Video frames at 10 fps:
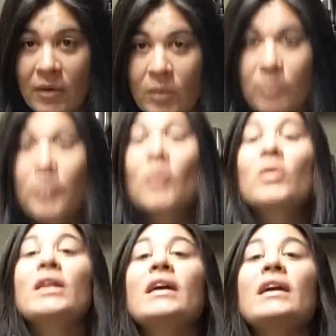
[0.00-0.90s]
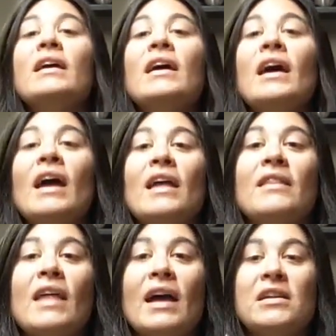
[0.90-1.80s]
and we're pulling,
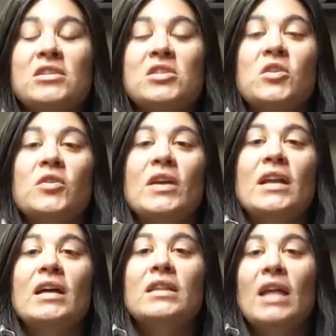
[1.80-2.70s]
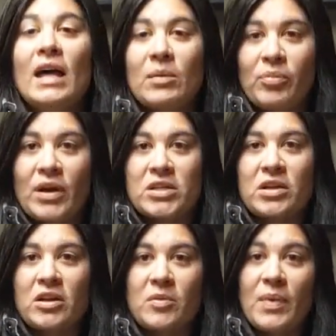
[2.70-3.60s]
and that is just creating a lot of
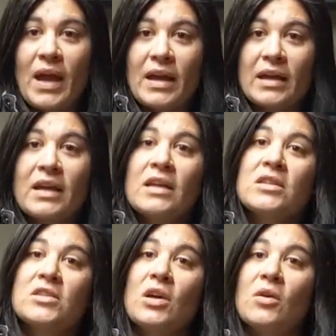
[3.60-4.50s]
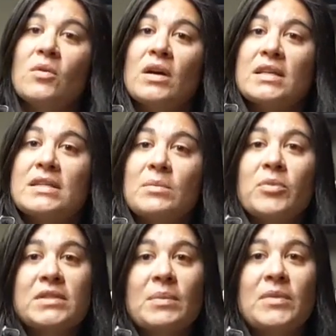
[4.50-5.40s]
pressure on your back. So a
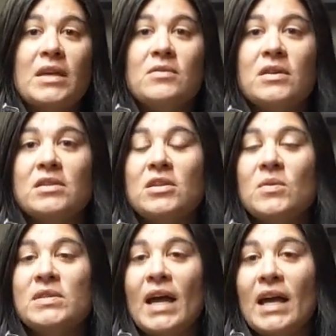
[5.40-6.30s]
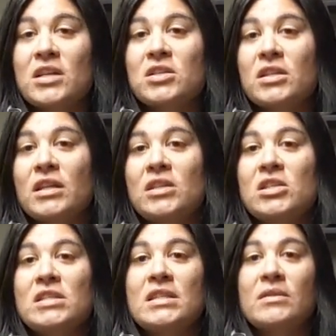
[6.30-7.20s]
simple tip that you can do is actually
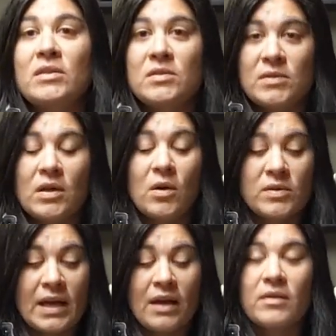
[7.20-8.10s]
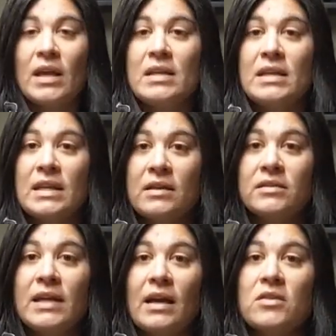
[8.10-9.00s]
just go down and
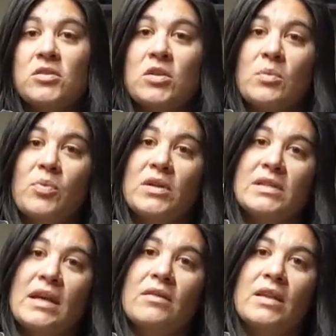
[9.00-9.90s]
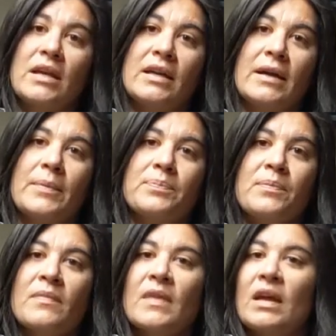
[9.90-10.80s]
kneel down, so you can put down like
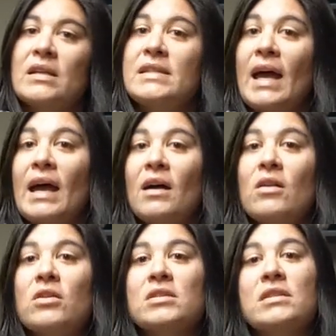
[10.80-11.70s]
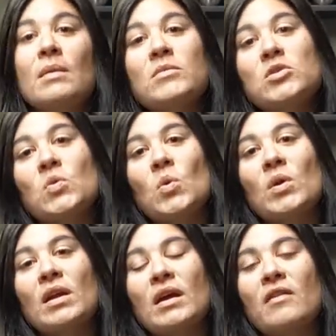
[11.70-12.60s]
a towel or some
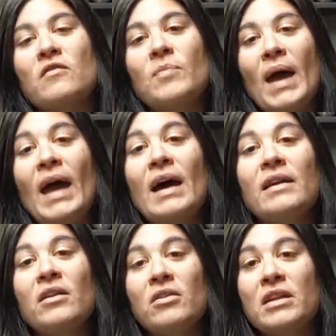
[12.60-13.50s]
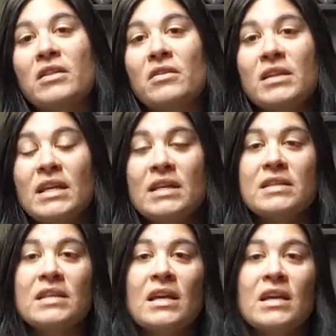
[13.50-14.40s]
sort of pad underneath your
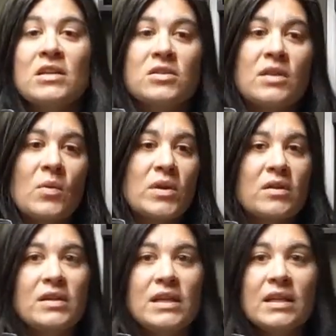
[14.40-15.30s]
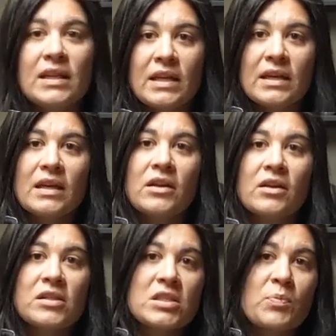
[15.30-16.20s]
knees, so that when you're kneeling,
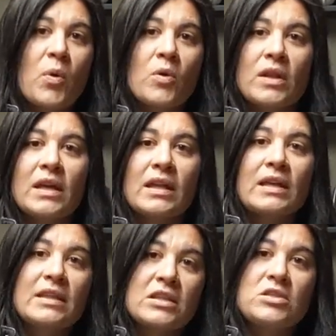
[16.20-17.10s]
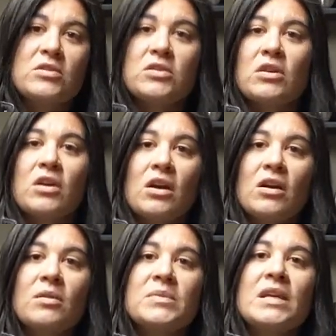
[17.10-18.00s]
you're just pulling like this using your
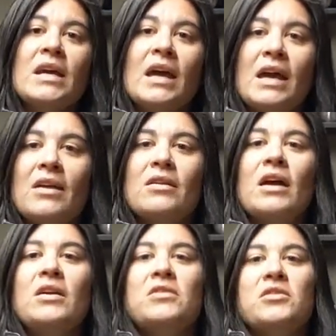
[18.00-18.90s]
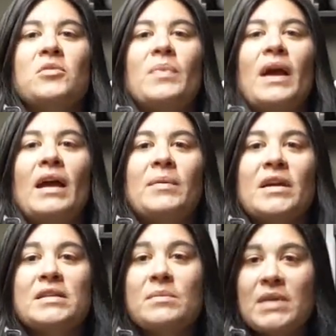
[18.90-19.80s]
arms and you're not using your back.
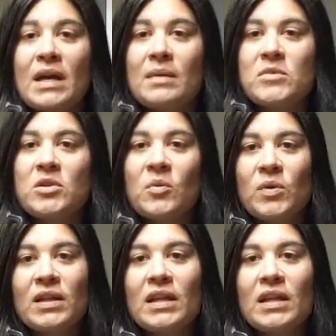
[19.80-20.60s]
Because sometimes you don't